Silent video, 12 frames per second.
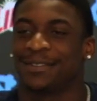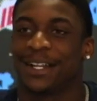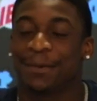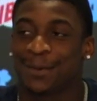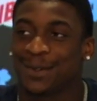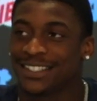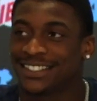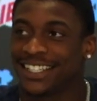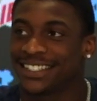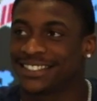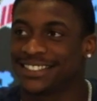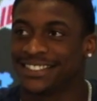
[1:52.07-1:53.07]
The #1
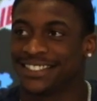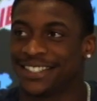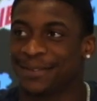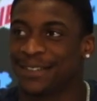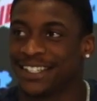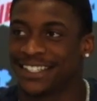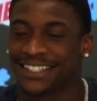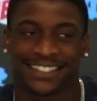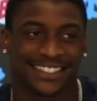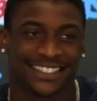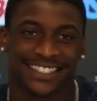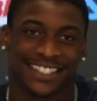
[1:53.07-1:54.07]
sexy. I mean,
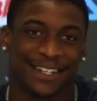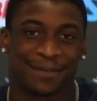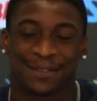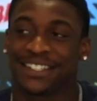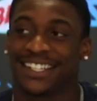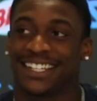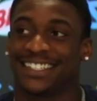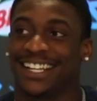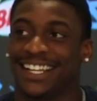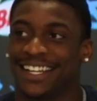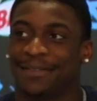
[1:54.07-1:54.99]
I'm good like that.